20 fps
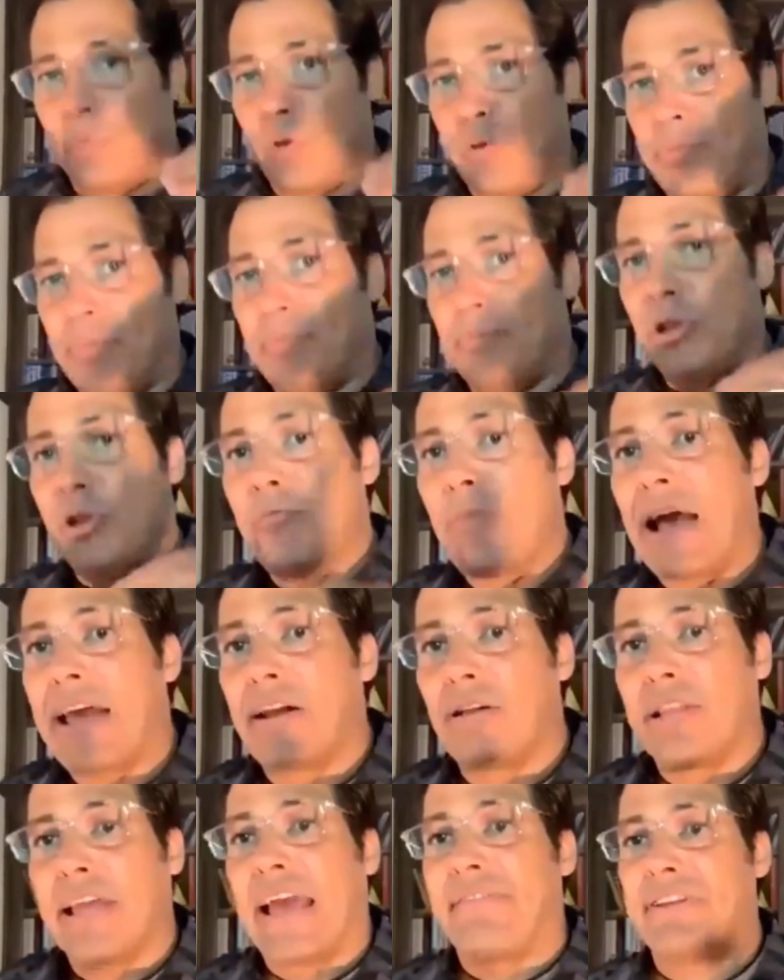you might
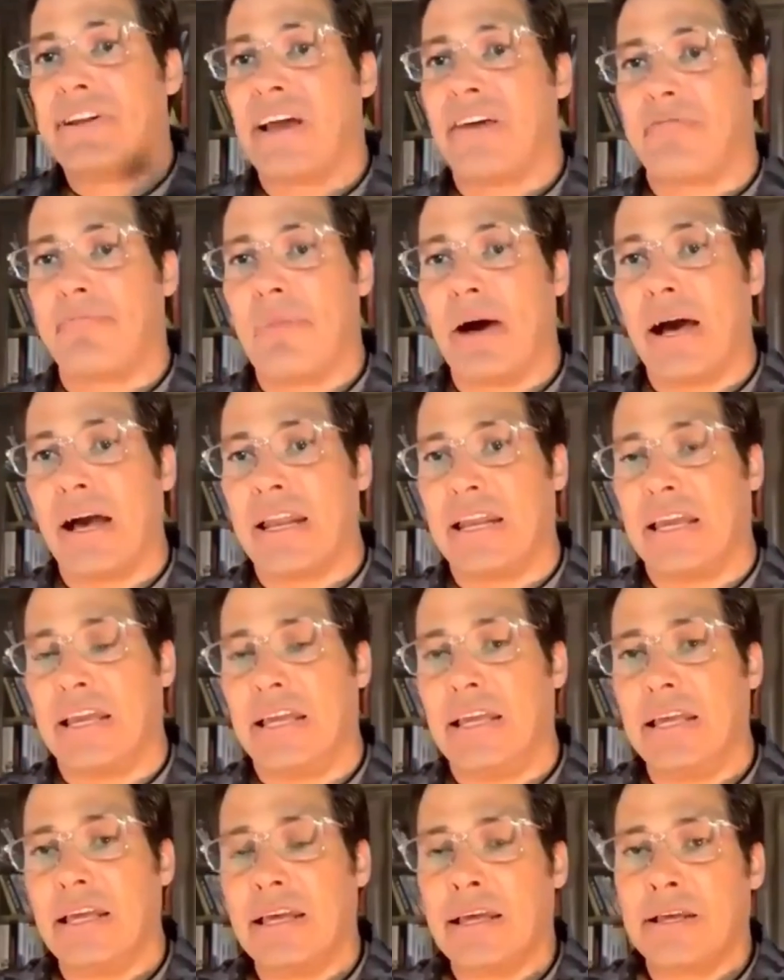only have enough
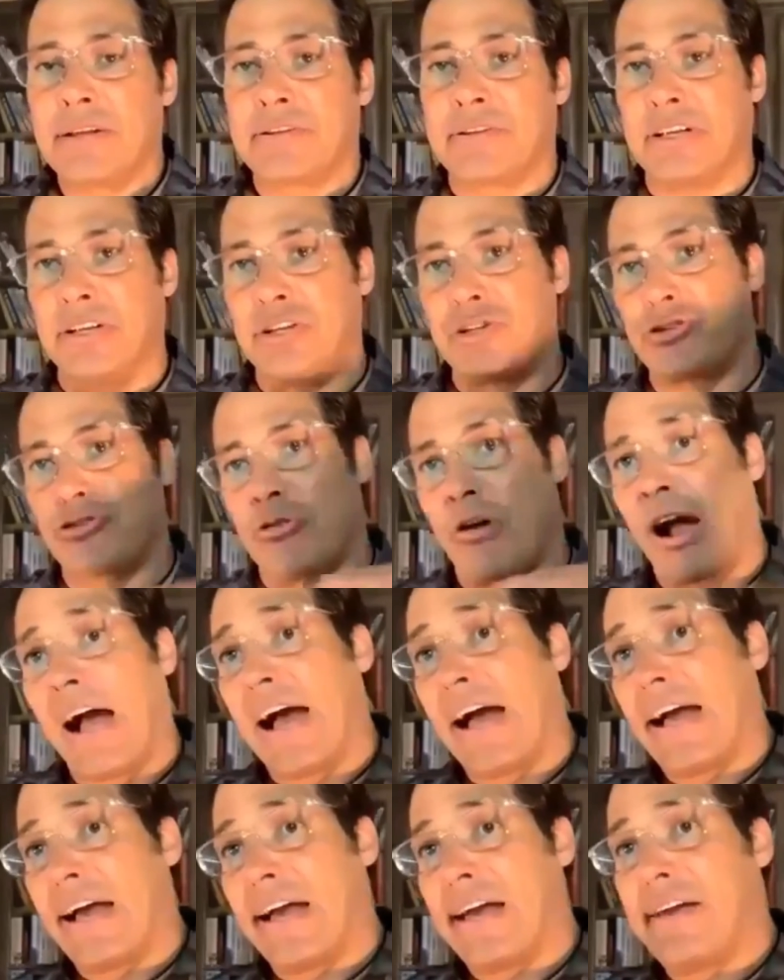money to
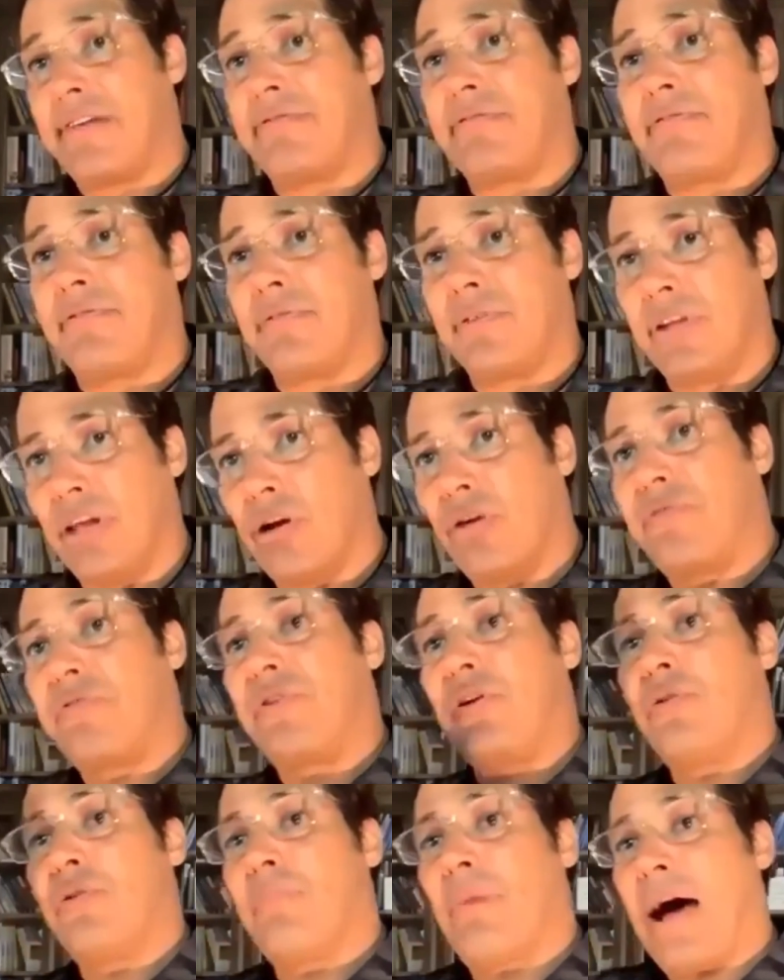drive, a
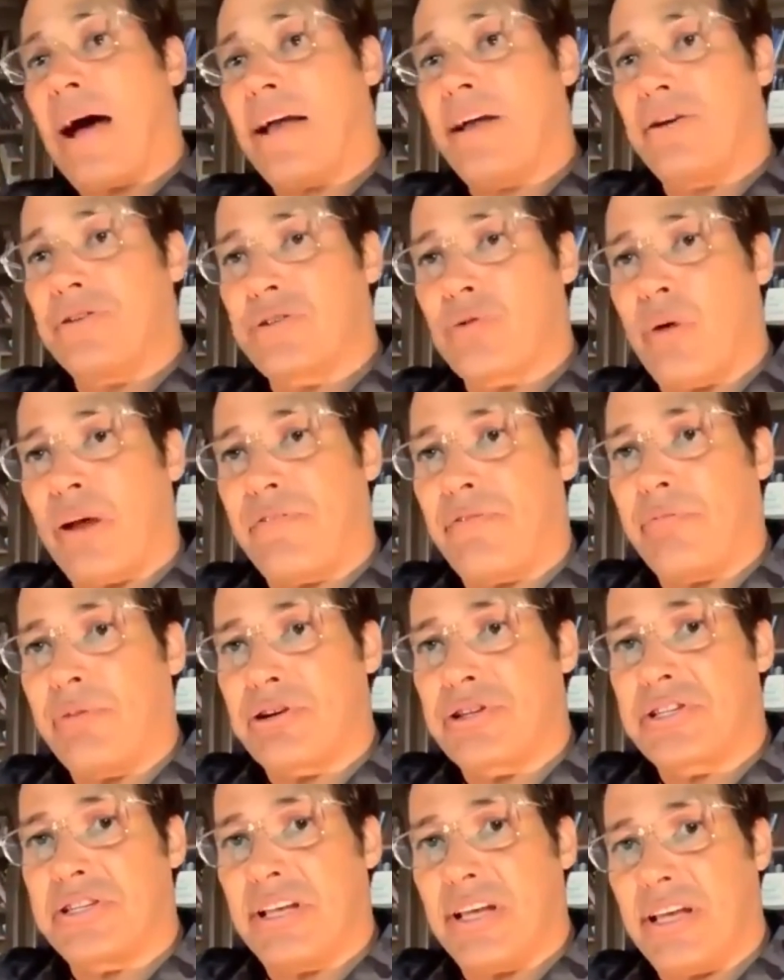few miles away from
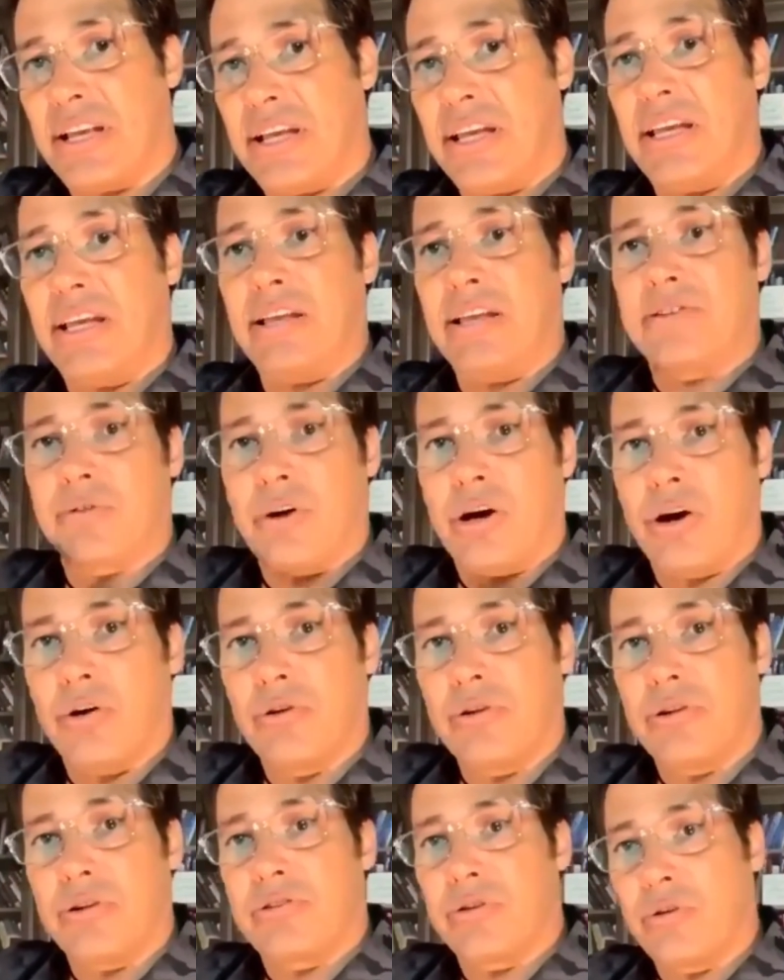your city to a
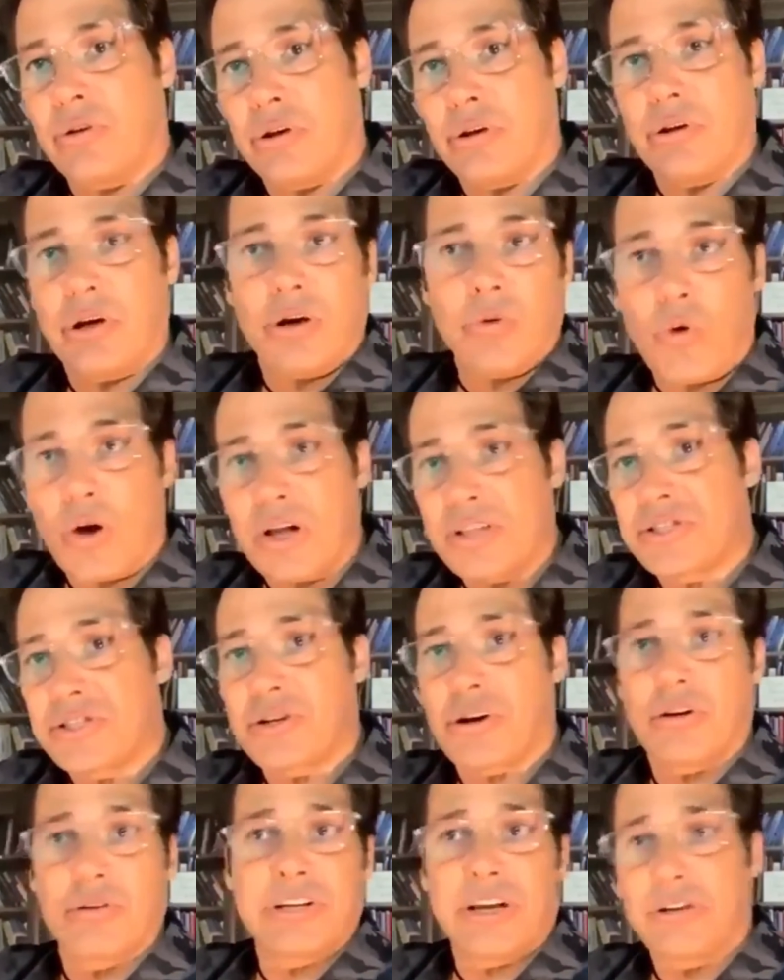
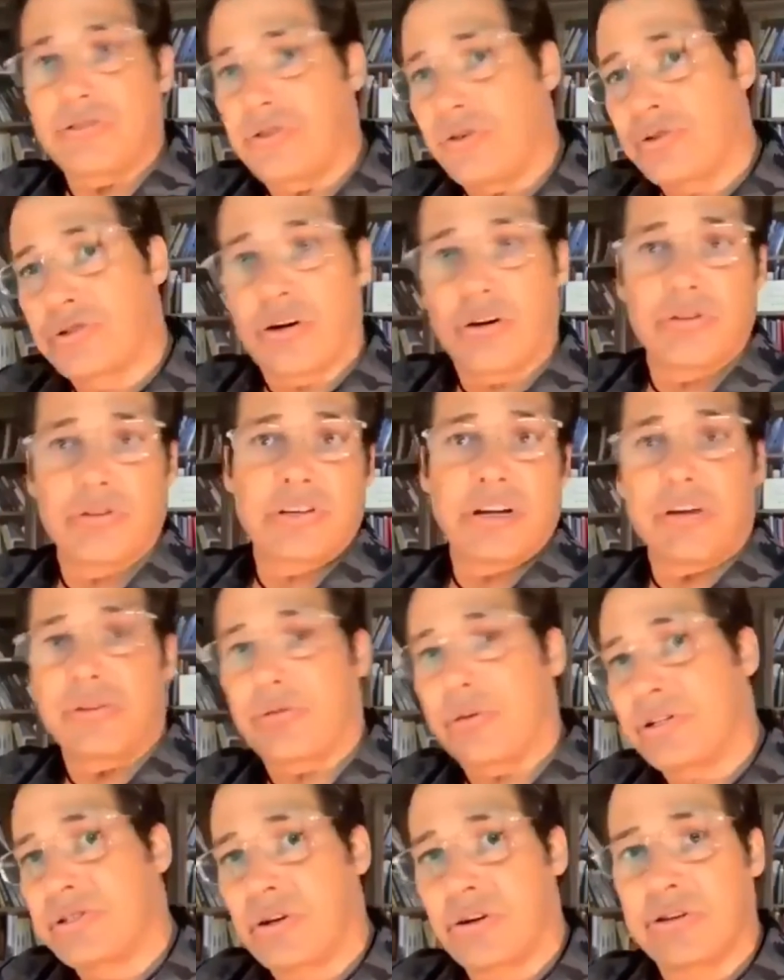1-star hotel, 2-star hotel,
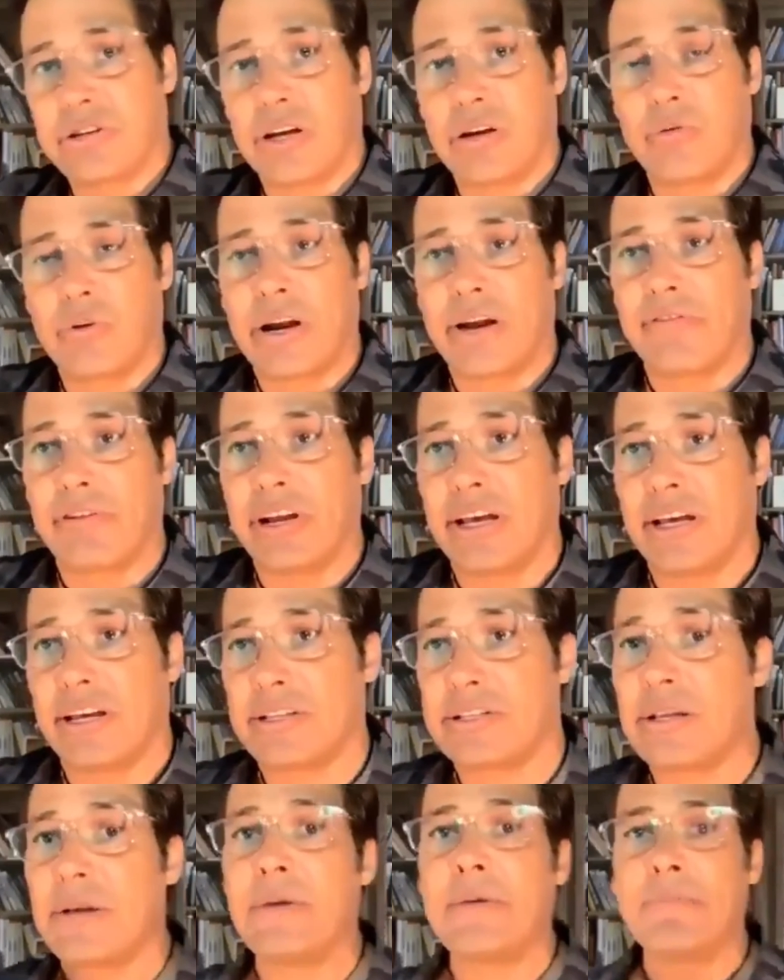3-star hotel, whatever it
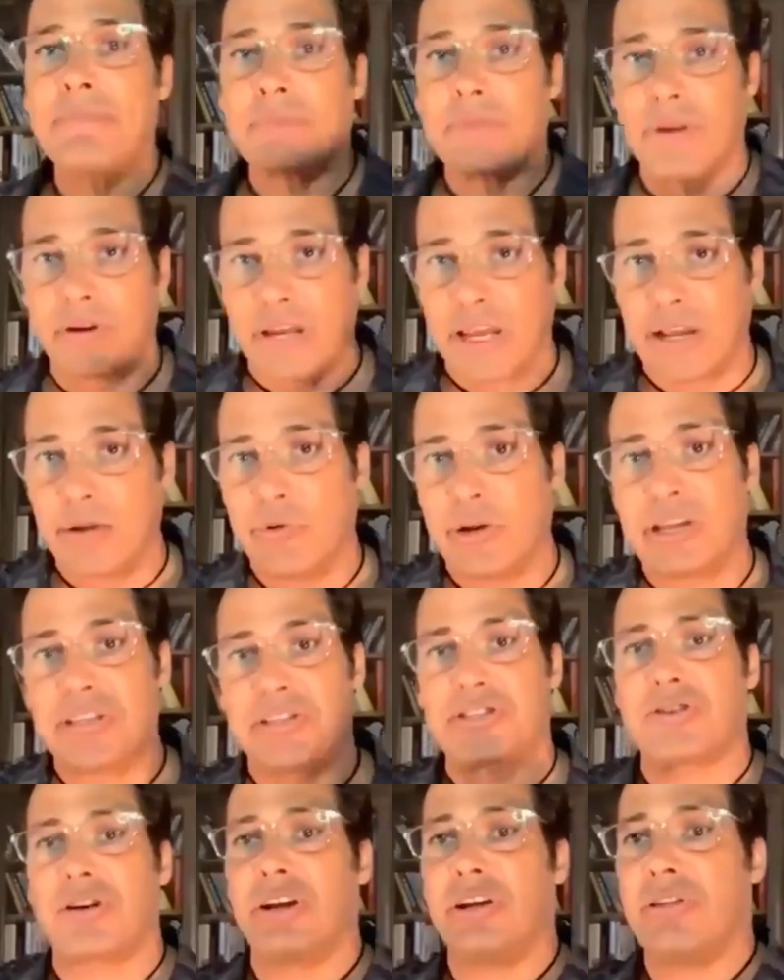is. Okay, we can
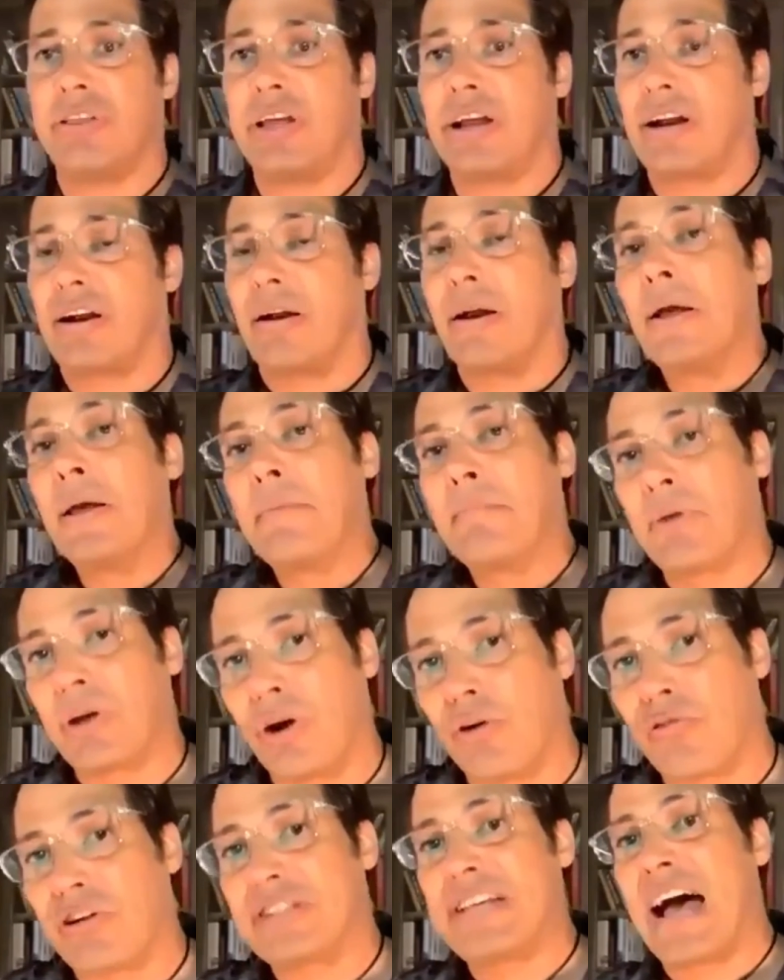start you there. But
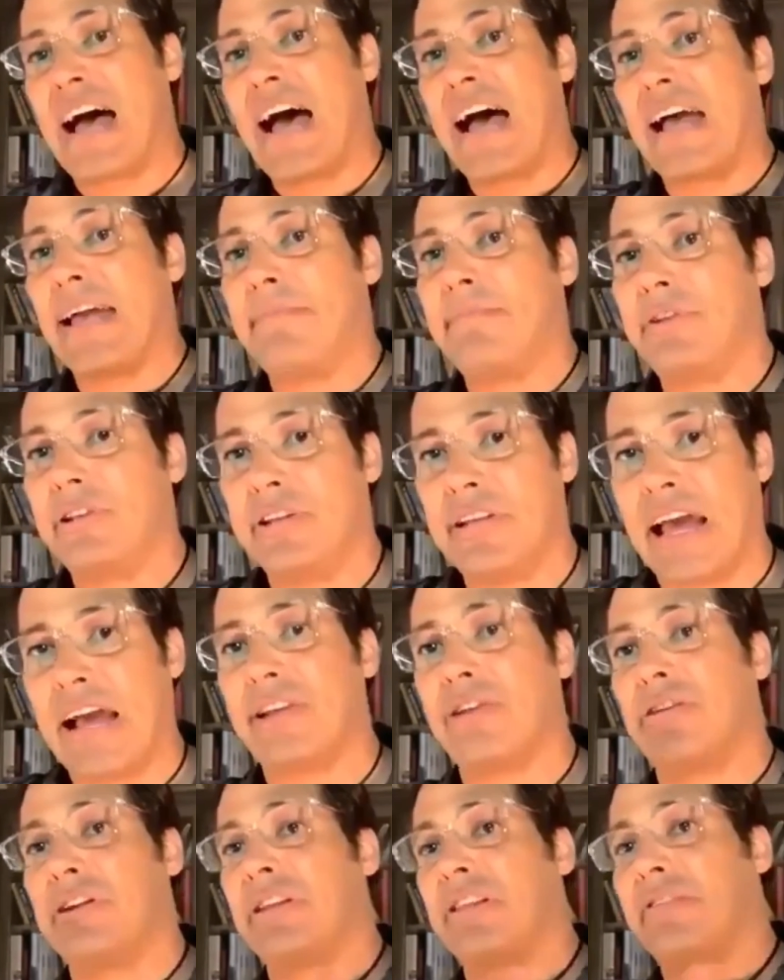over time, now
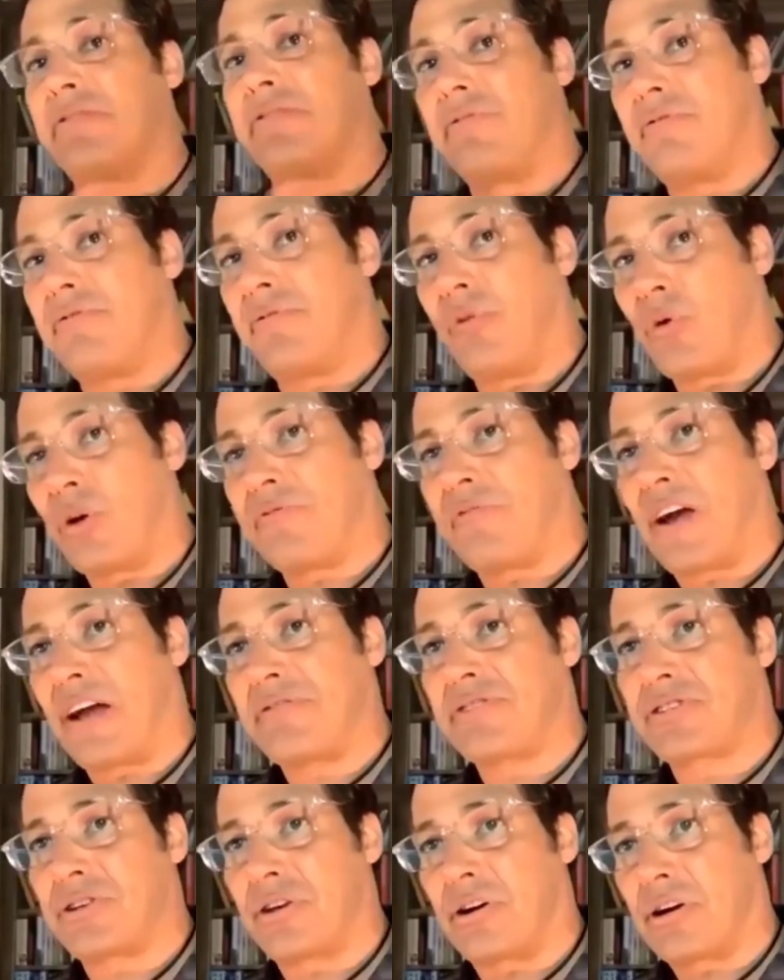you're in the 4 and
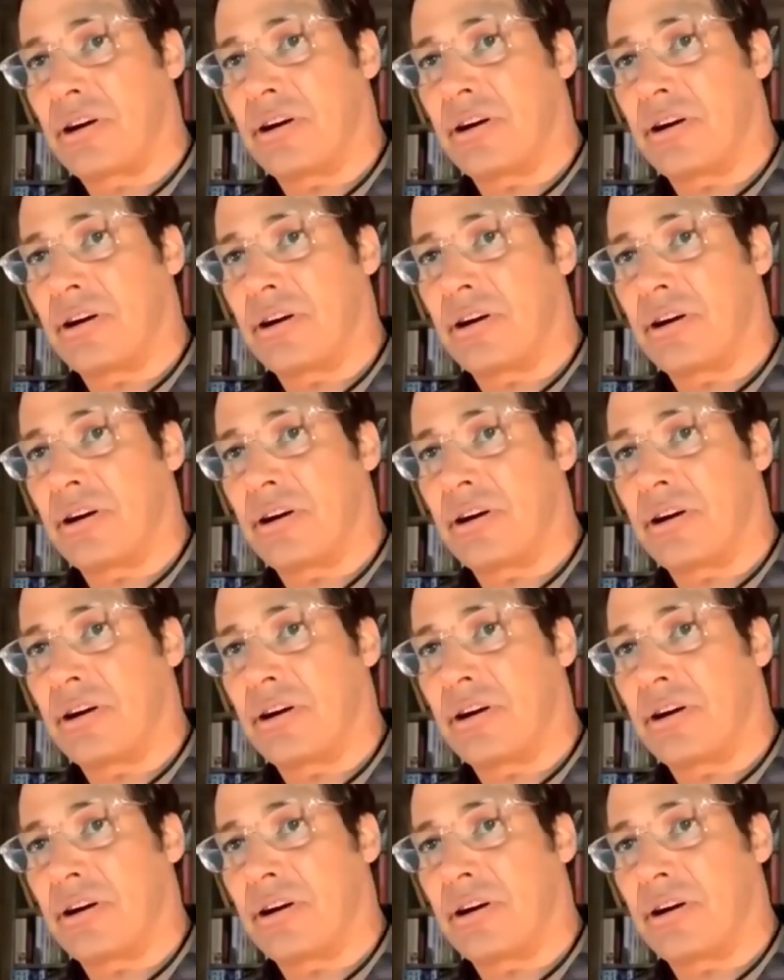5-star,